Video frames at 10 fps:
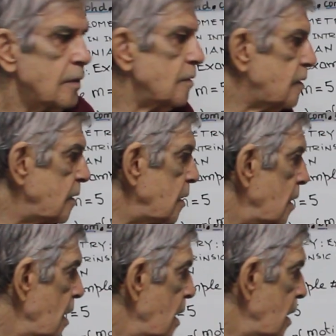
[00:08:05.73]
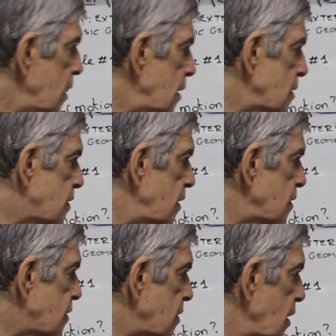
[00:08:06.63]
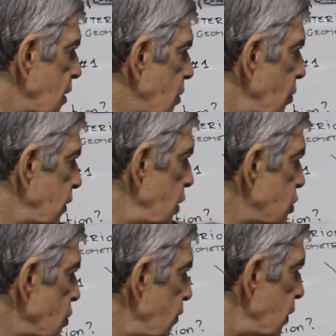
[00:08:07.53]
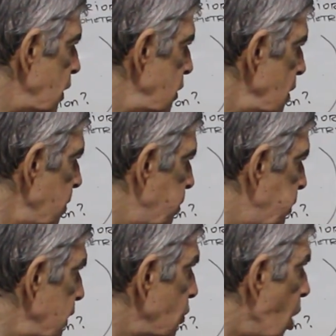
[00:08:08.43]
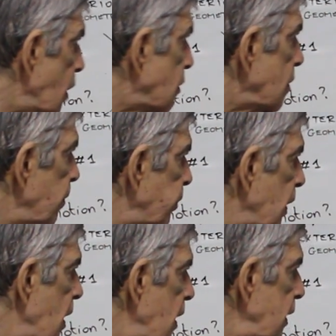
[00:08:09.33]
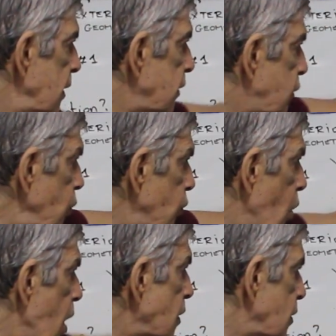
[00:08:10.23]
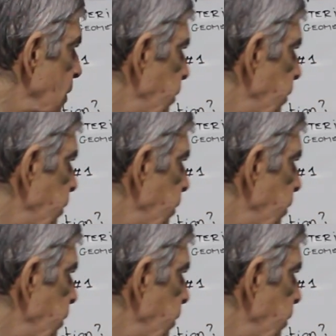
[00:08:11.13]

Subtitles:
You see, is this condition over here, p dot and q dot,